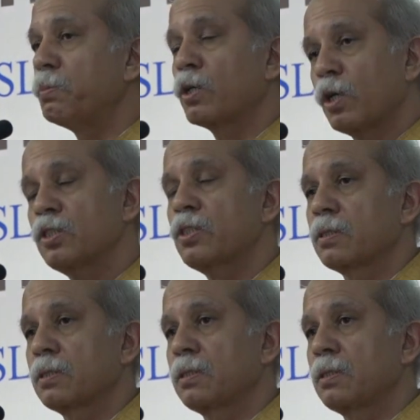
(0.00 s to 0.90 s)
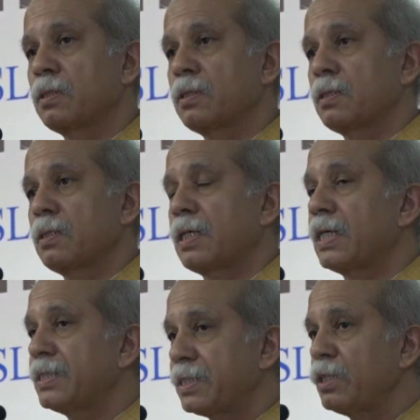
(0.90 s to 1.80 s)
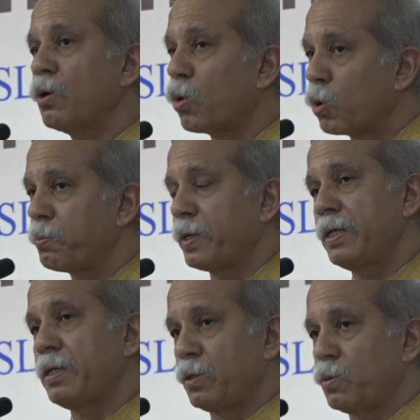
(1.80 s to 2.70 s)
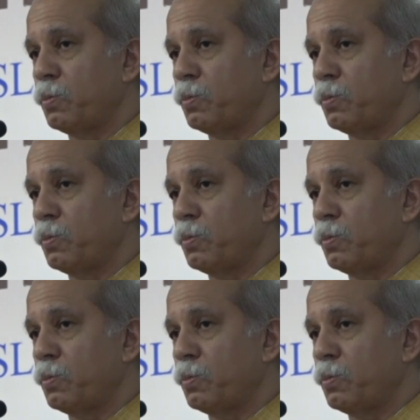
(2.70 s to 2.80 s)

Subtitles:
because I see hope in you.